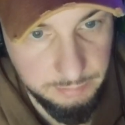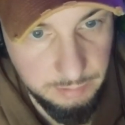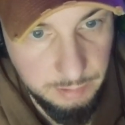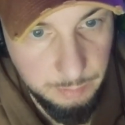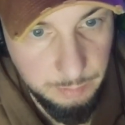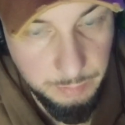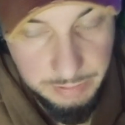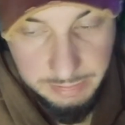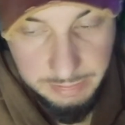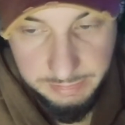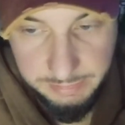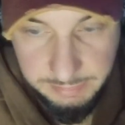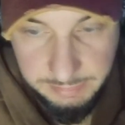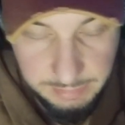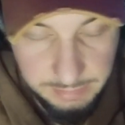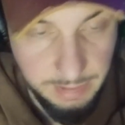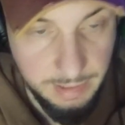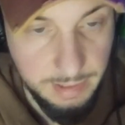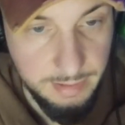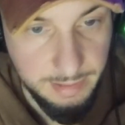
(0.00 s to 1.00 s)
because
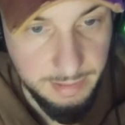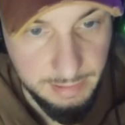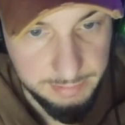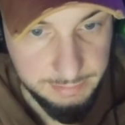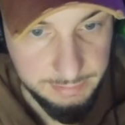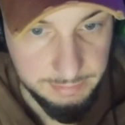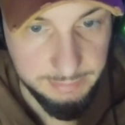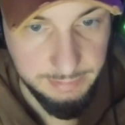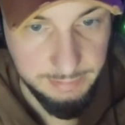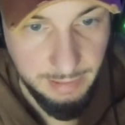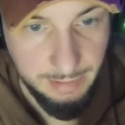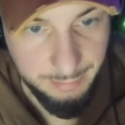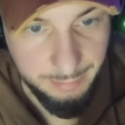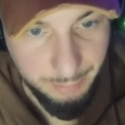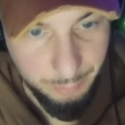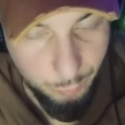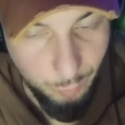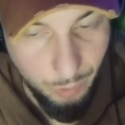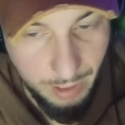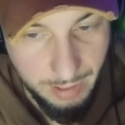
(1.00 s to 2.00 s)
again, that's
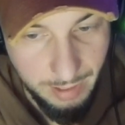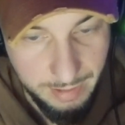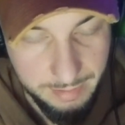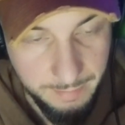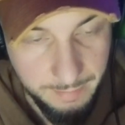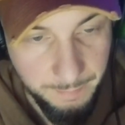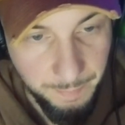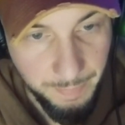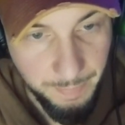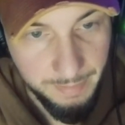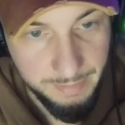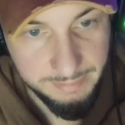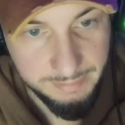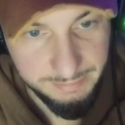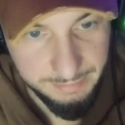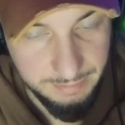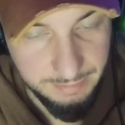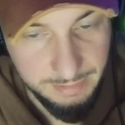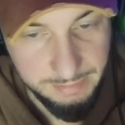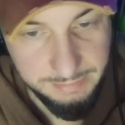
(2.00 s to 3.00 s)
exactly why
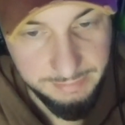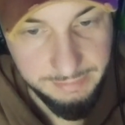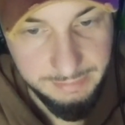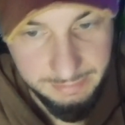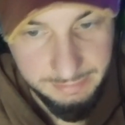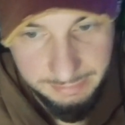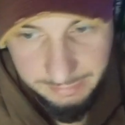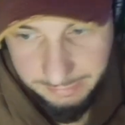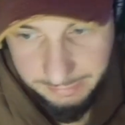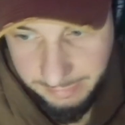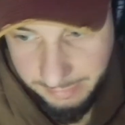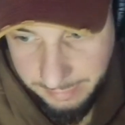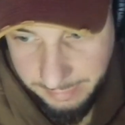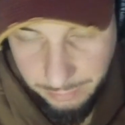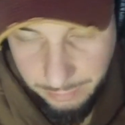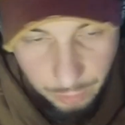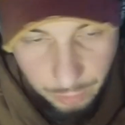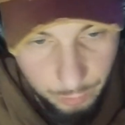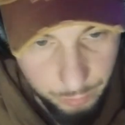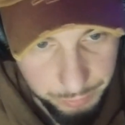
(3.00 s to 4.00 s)
Zelensky
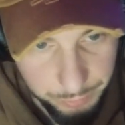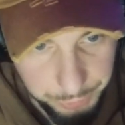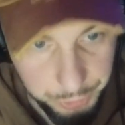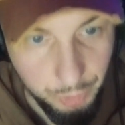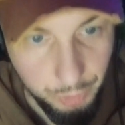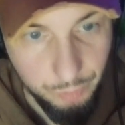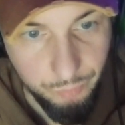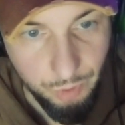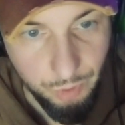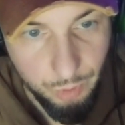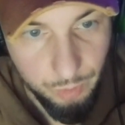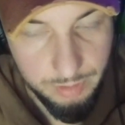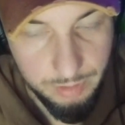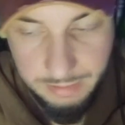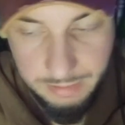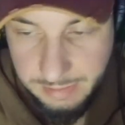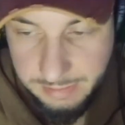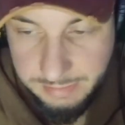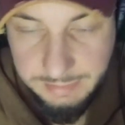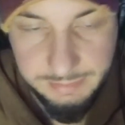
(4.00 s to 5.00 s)
didn't go to Joe
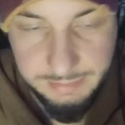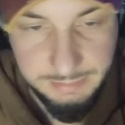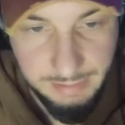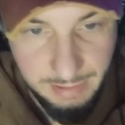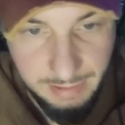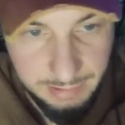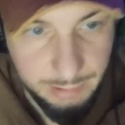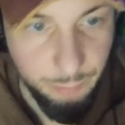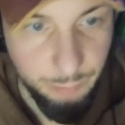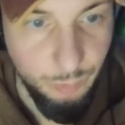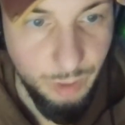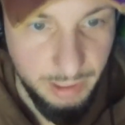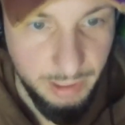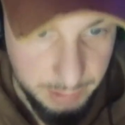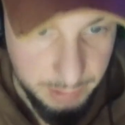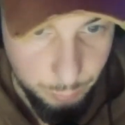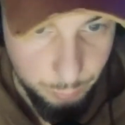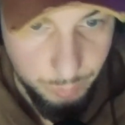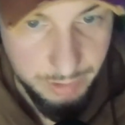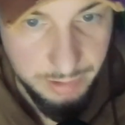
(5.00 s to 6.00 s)
Rogan. That's exactly why
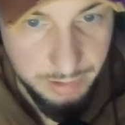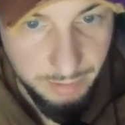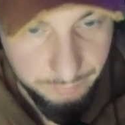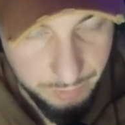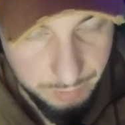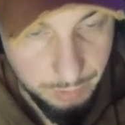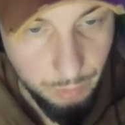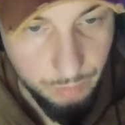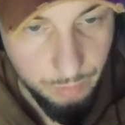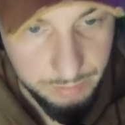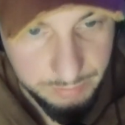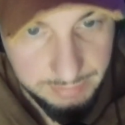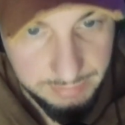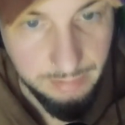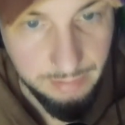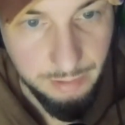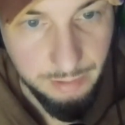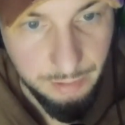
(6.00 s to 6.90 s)
he would never go to Tucker